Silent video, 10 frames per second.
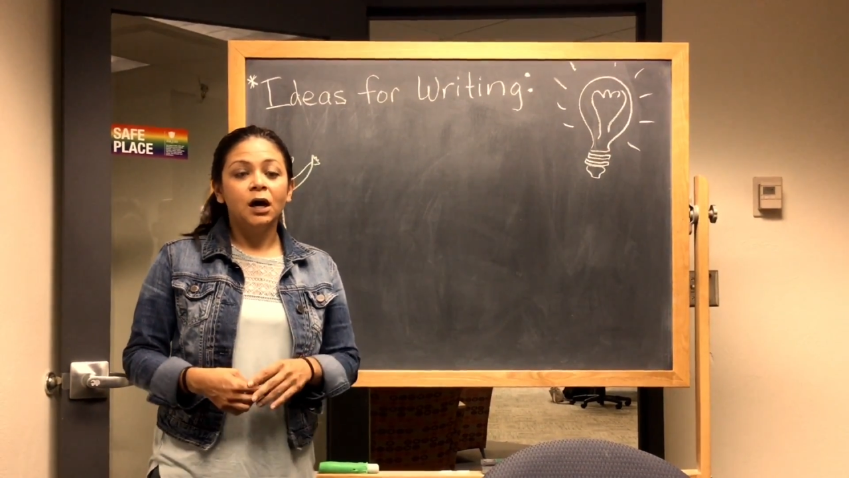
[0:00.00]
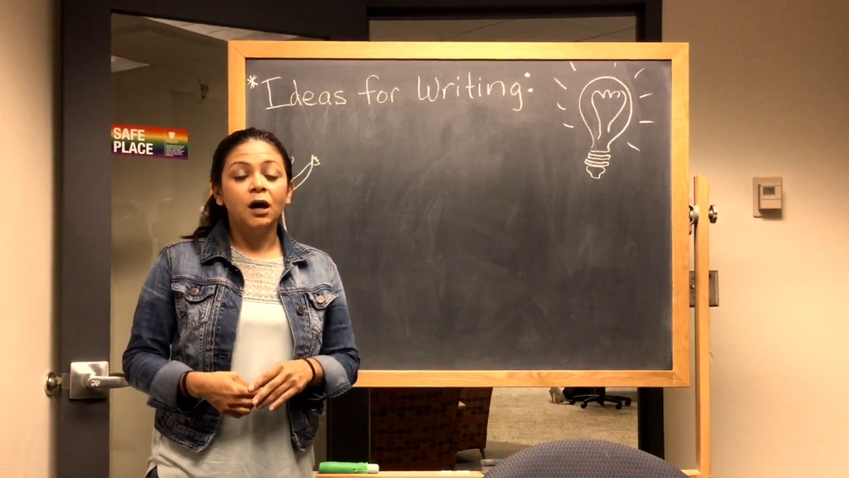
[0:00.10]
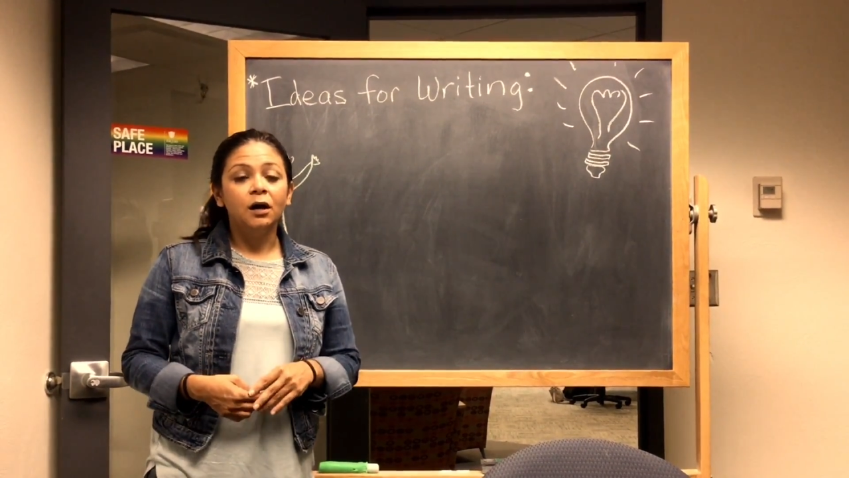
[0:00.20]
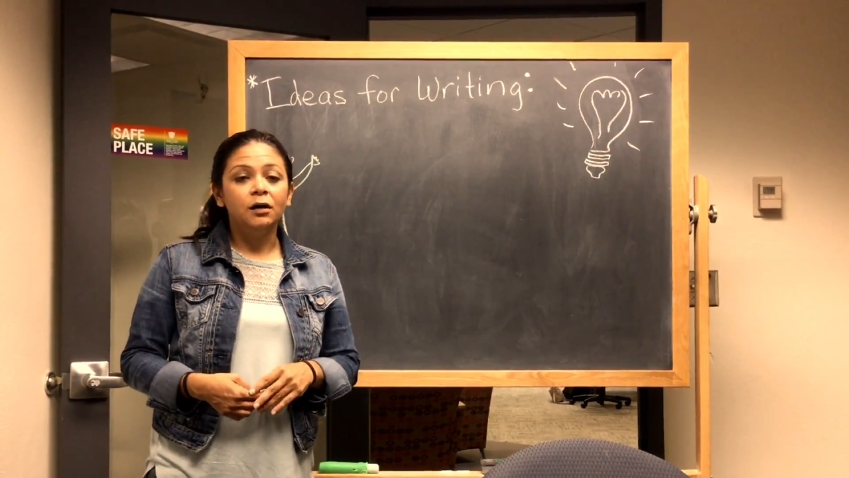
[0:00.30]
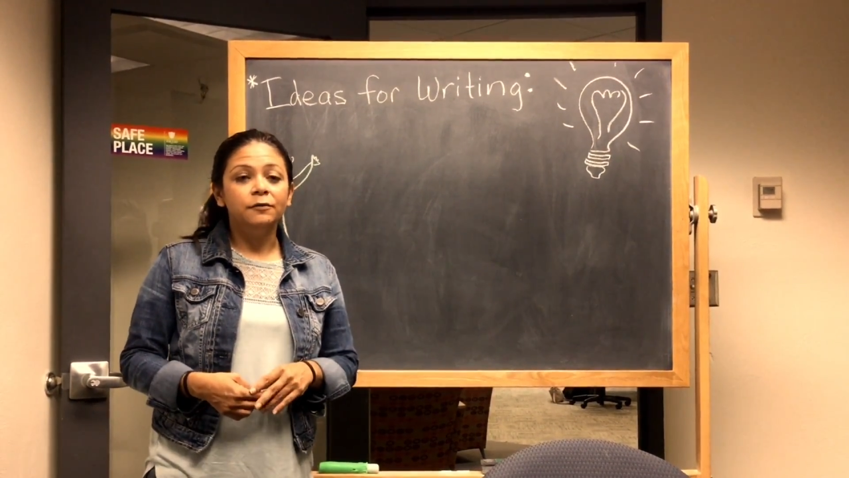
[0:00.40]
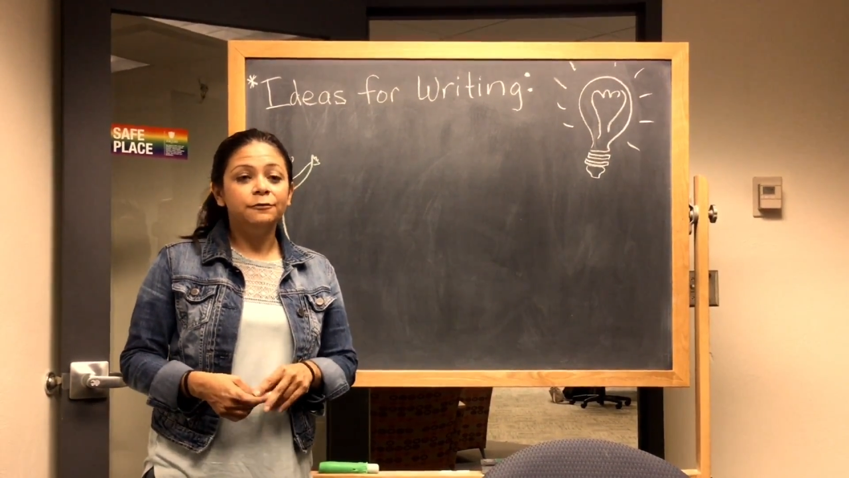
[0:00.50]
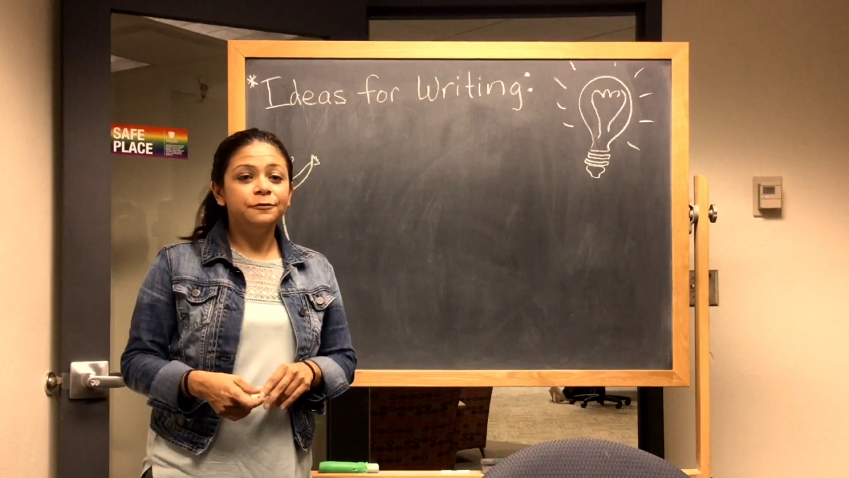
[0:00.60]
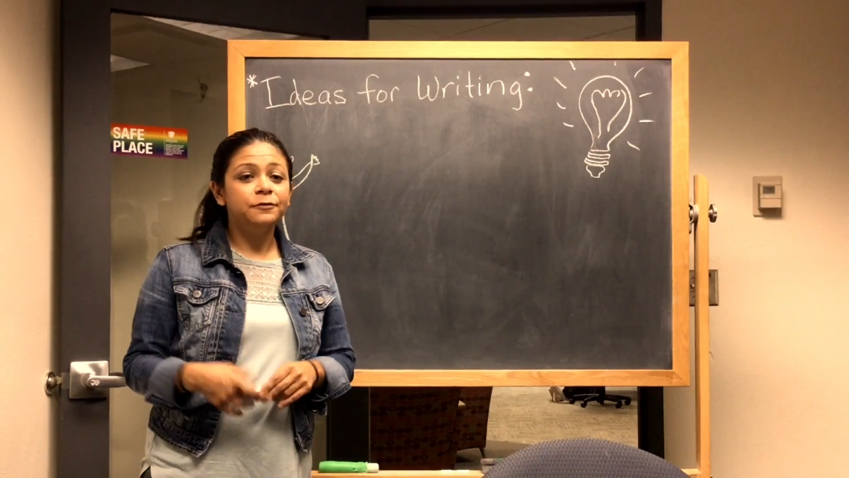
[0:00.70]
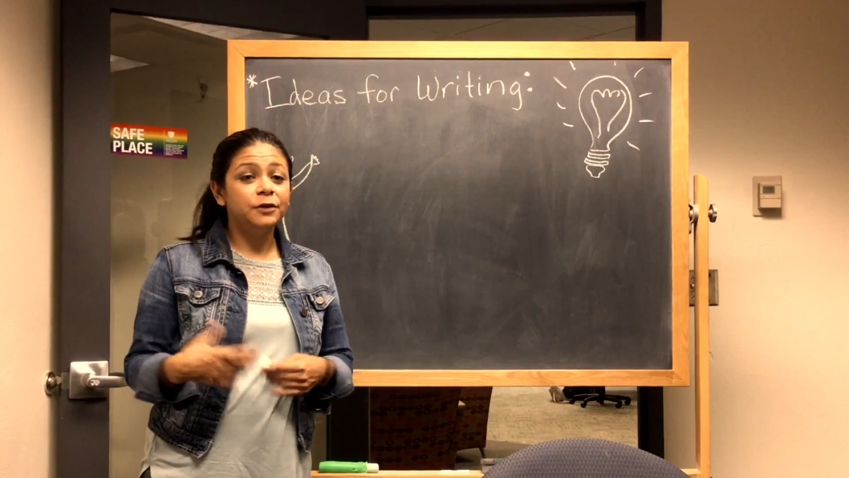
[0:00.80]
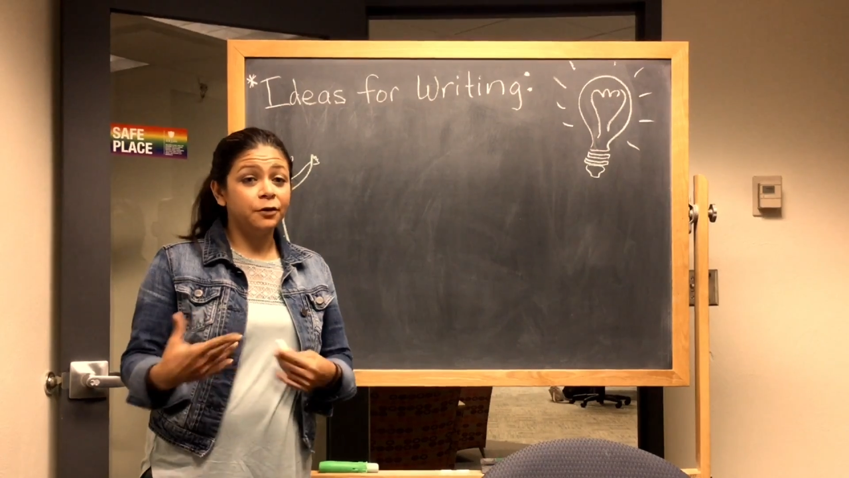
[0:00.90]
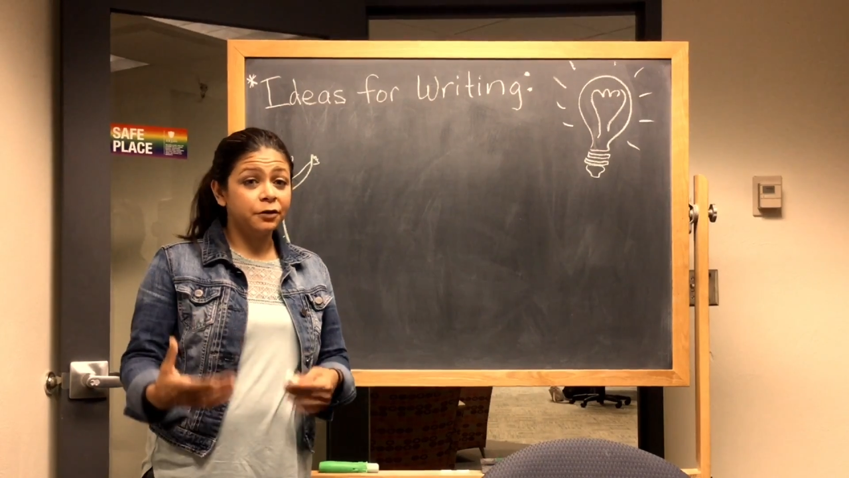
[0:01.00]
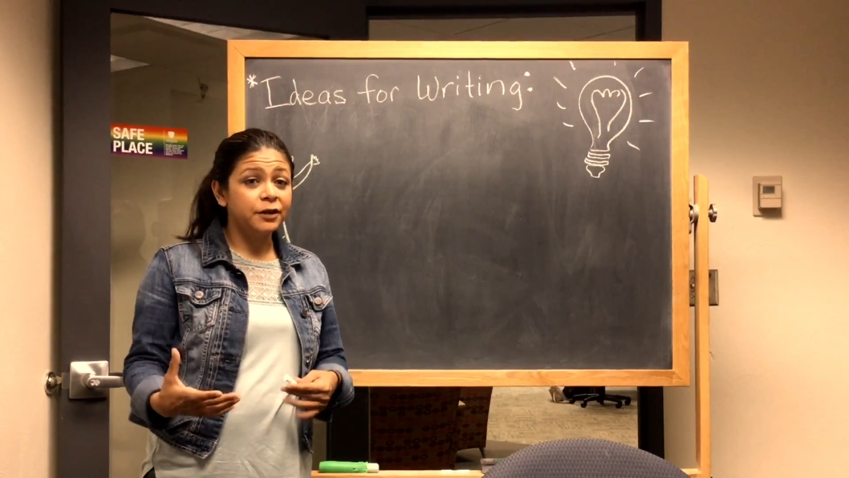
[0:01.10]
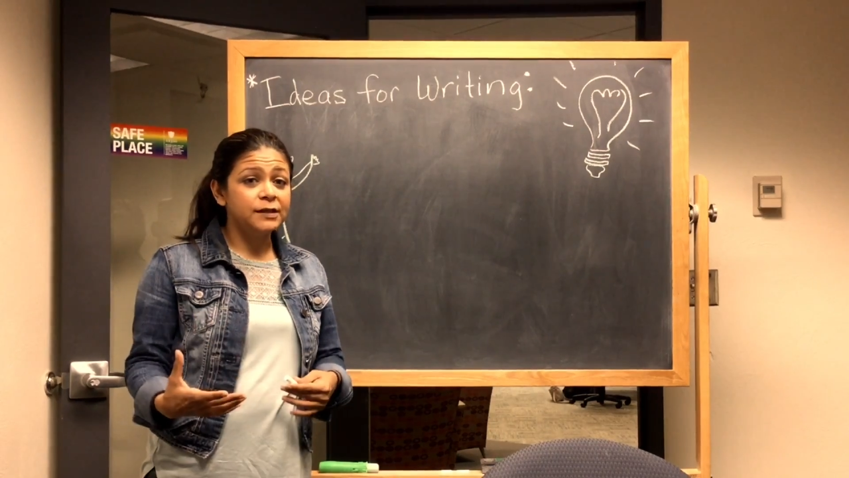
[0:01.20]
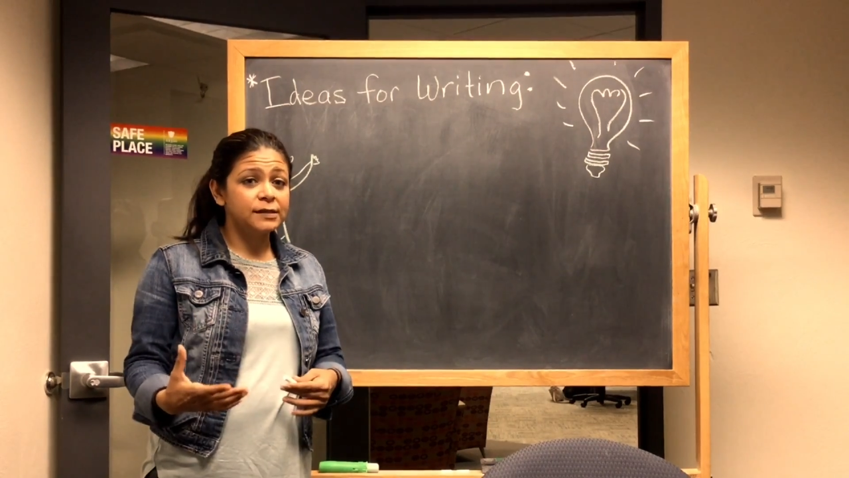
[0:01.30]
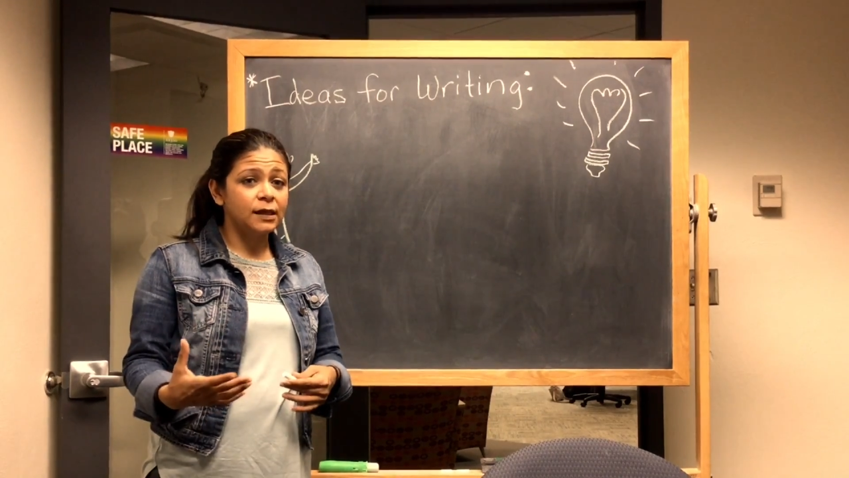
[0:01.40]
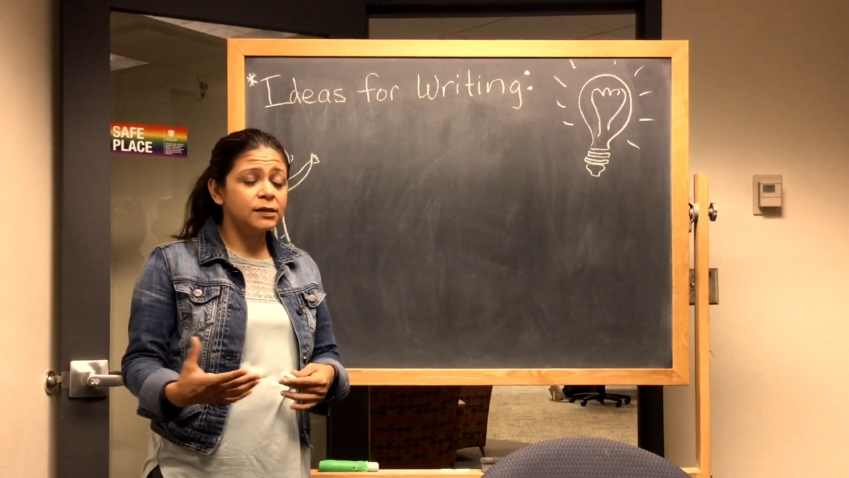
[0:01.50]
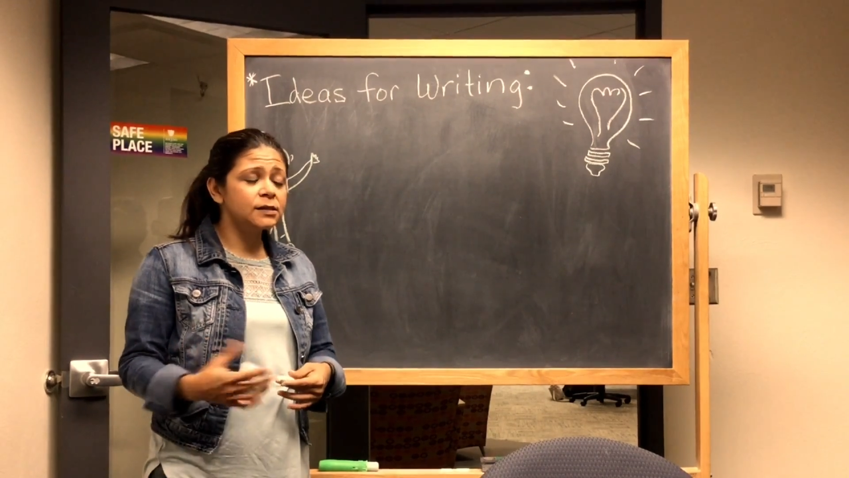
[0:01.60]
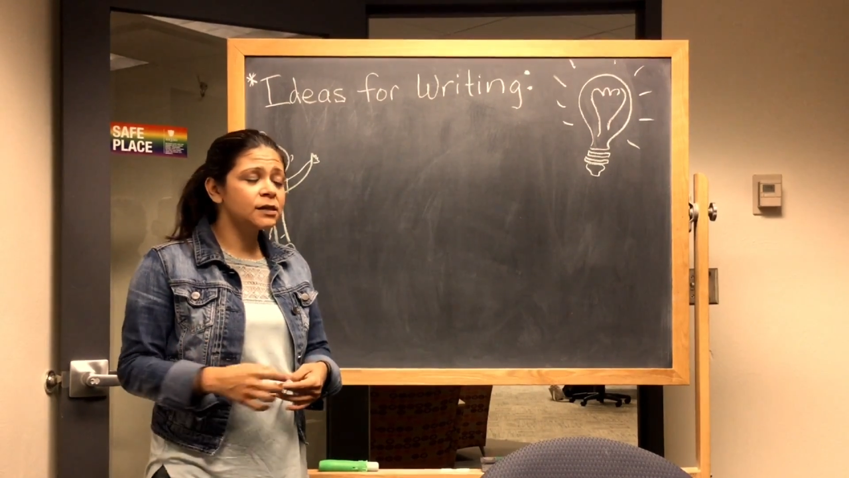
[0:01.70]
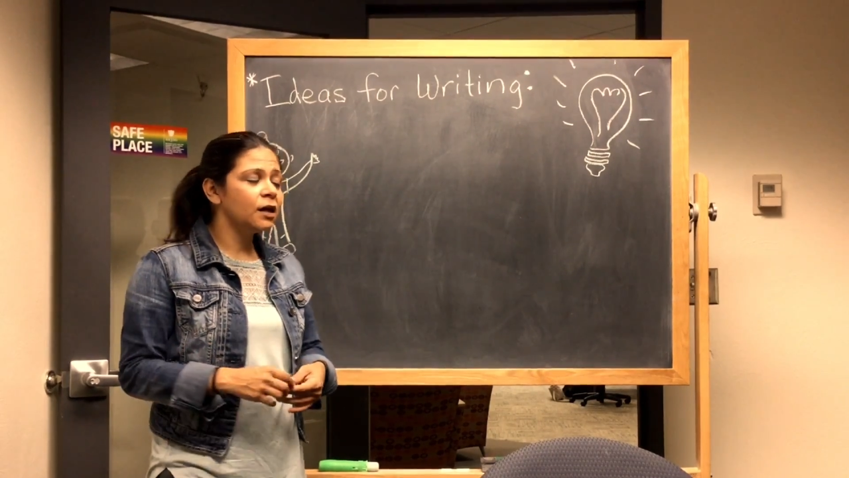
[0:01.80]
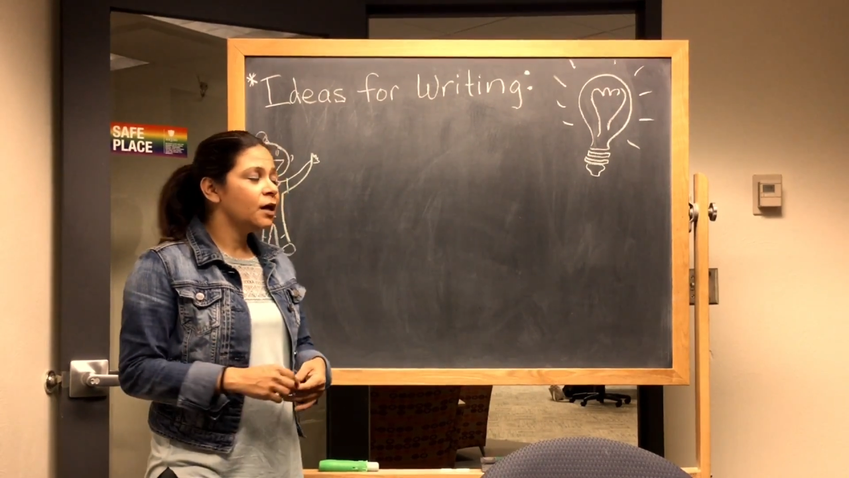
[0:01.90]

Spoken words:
of your thesis.